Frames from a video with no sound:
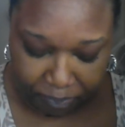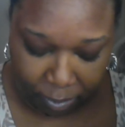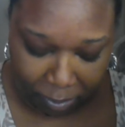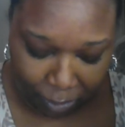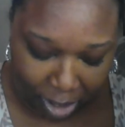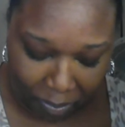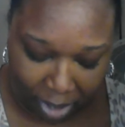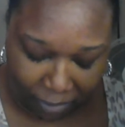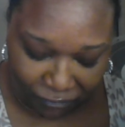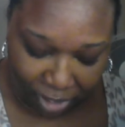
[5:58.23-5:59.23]
I'm going to
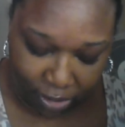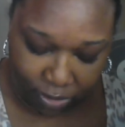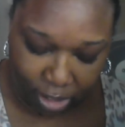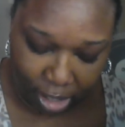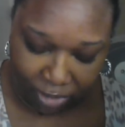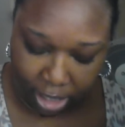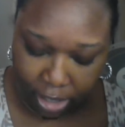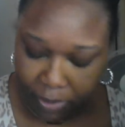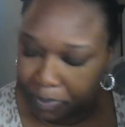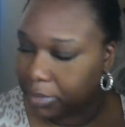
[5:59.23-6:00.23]
wipe my fingers off
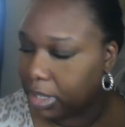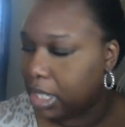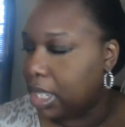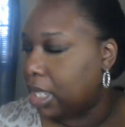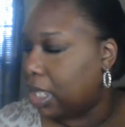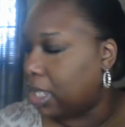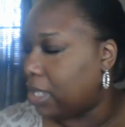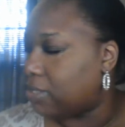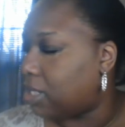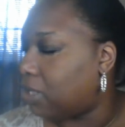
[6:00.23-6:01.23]
here. It
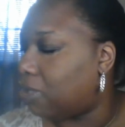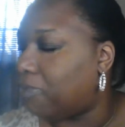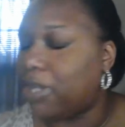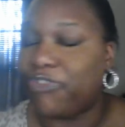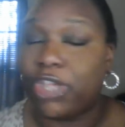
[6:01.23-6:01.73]
gives a little bit of